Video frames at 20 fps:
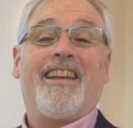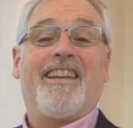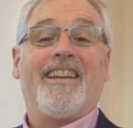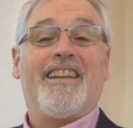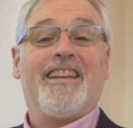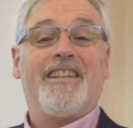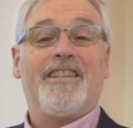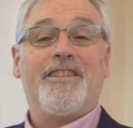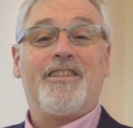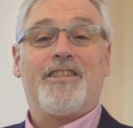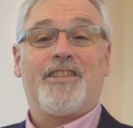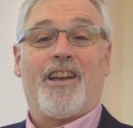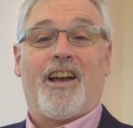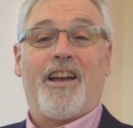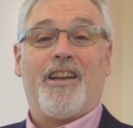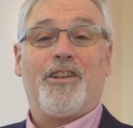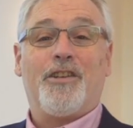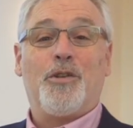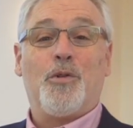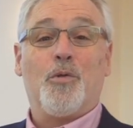an
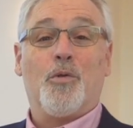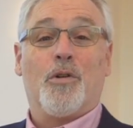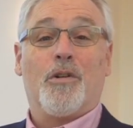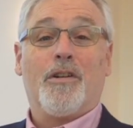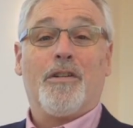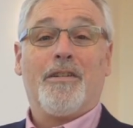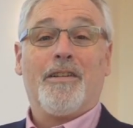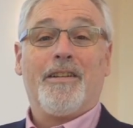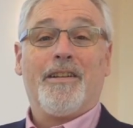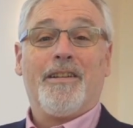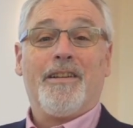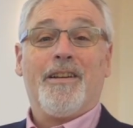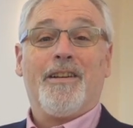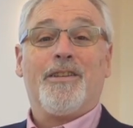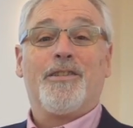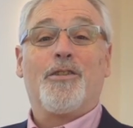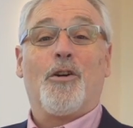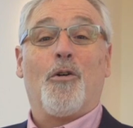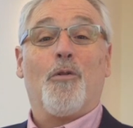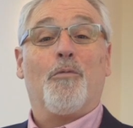inside tour.
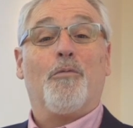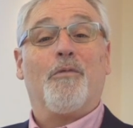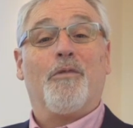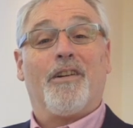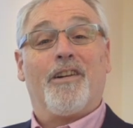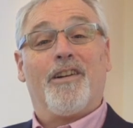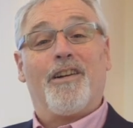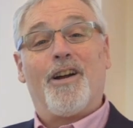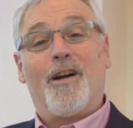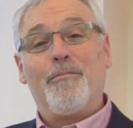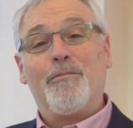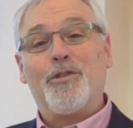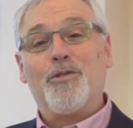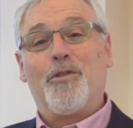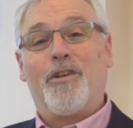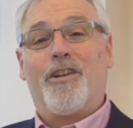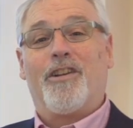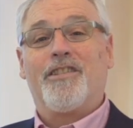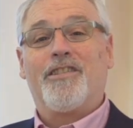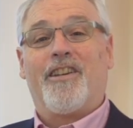So come
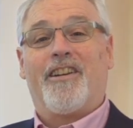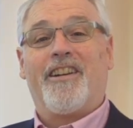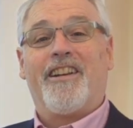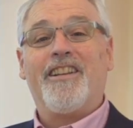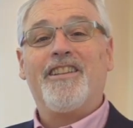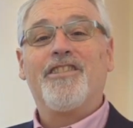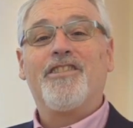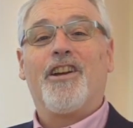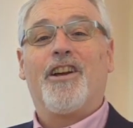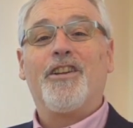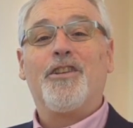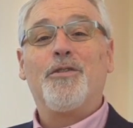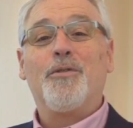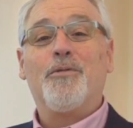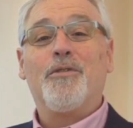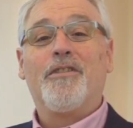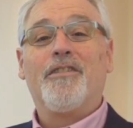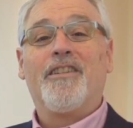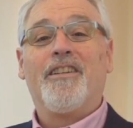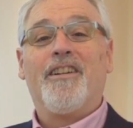join us on an inside
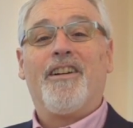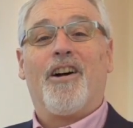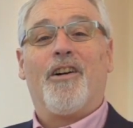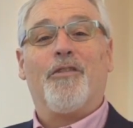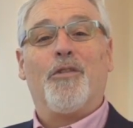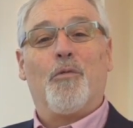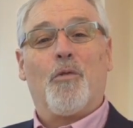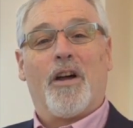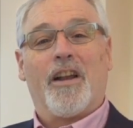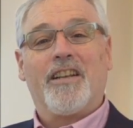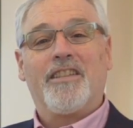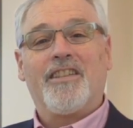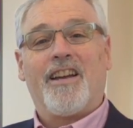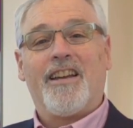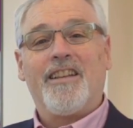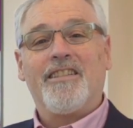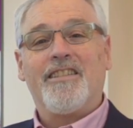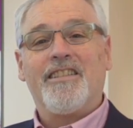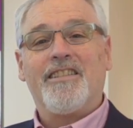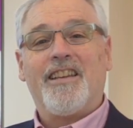tour of the Wanek
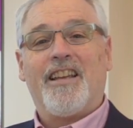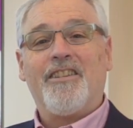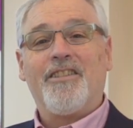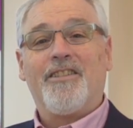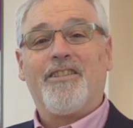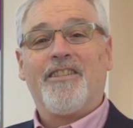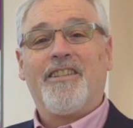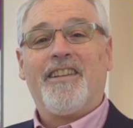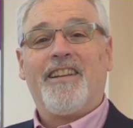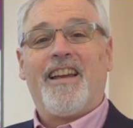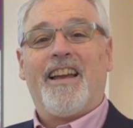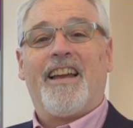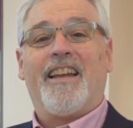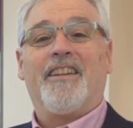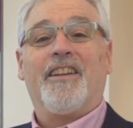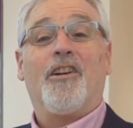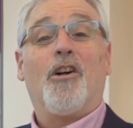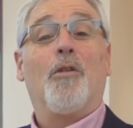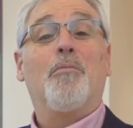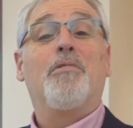Sciences Center
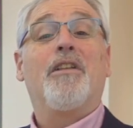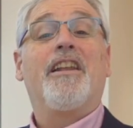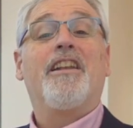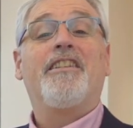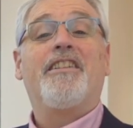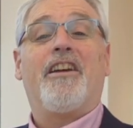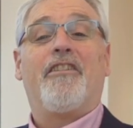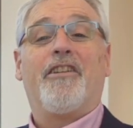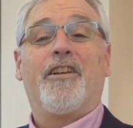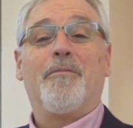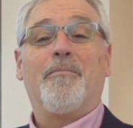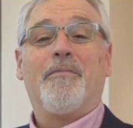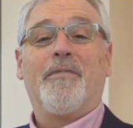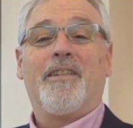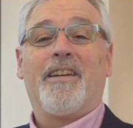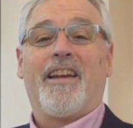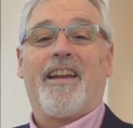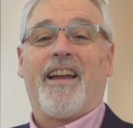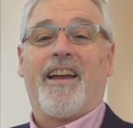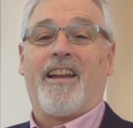and the Culp Planetarium
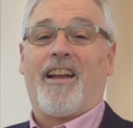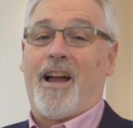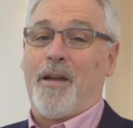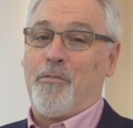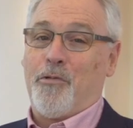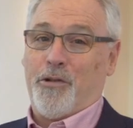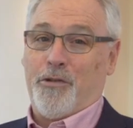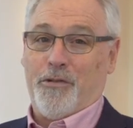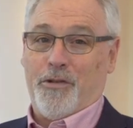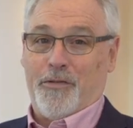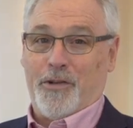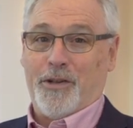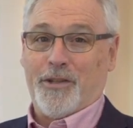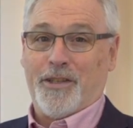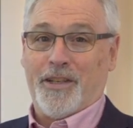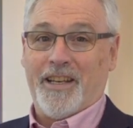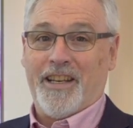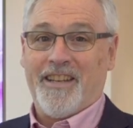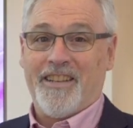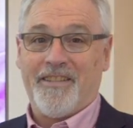at High Point
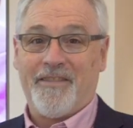University.